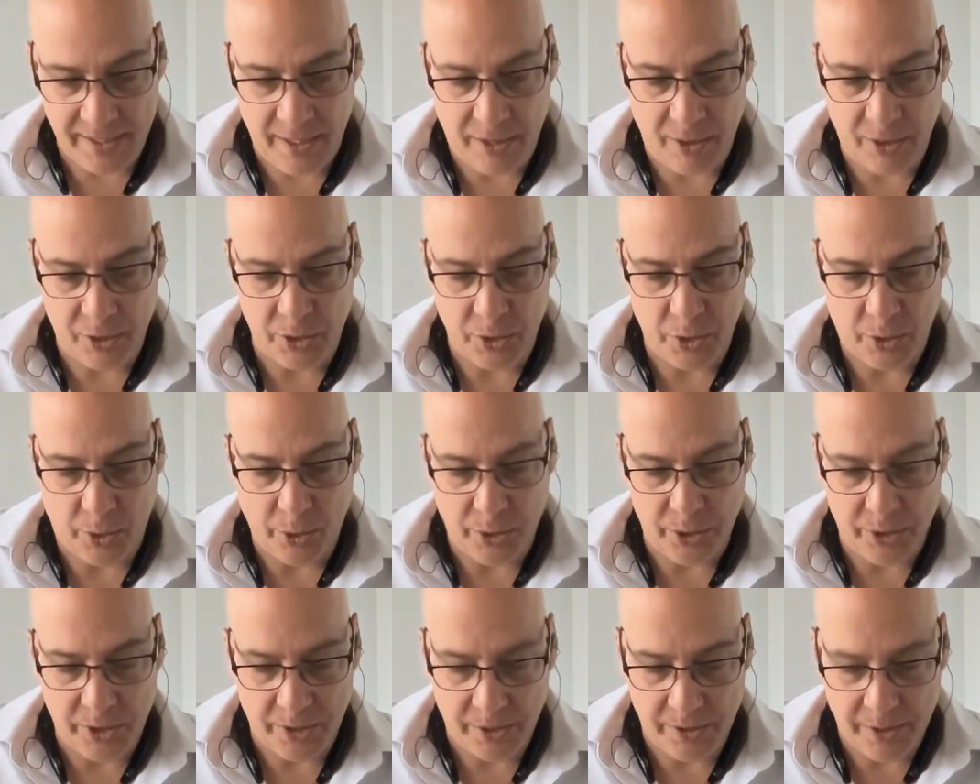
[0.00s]
in our
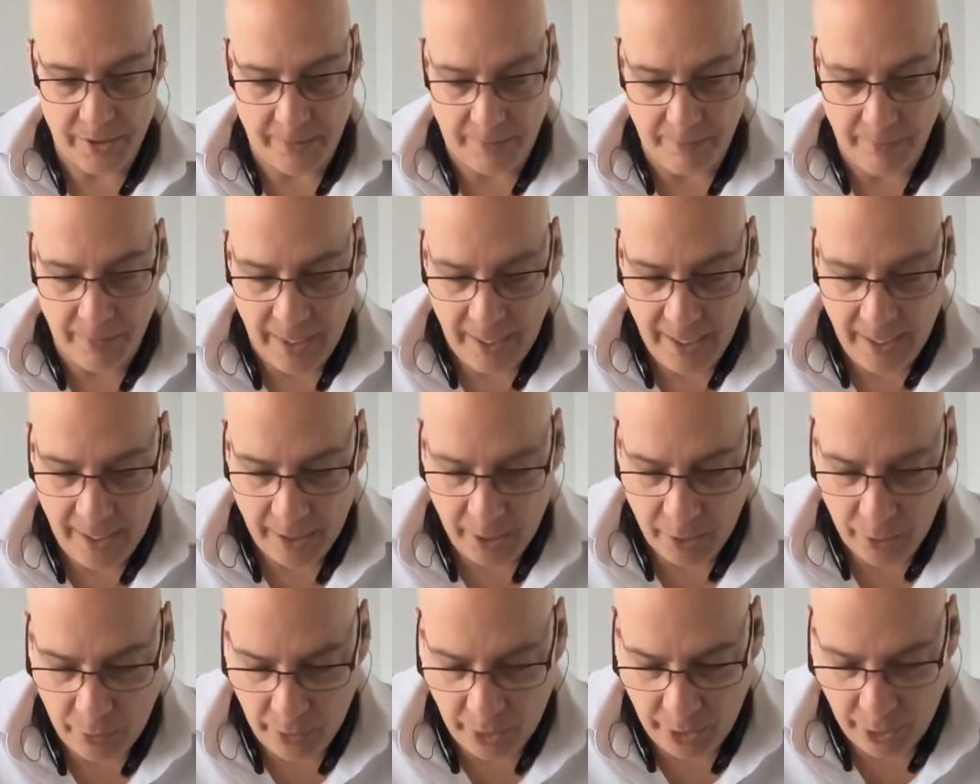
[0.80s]
solar system,
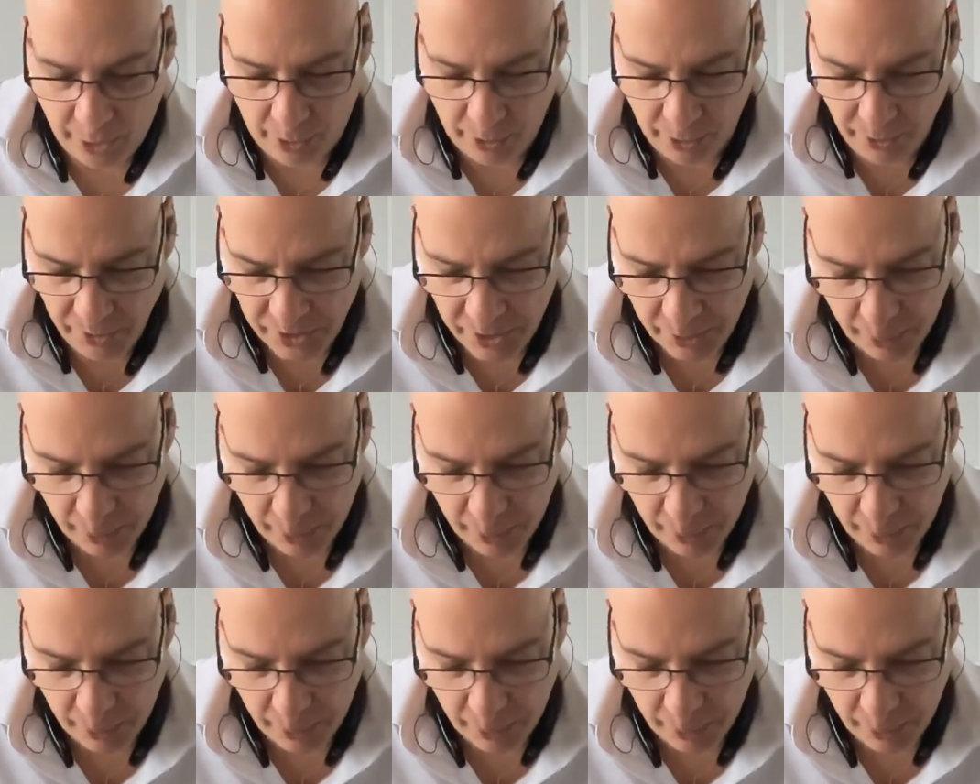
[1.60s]
including Earth's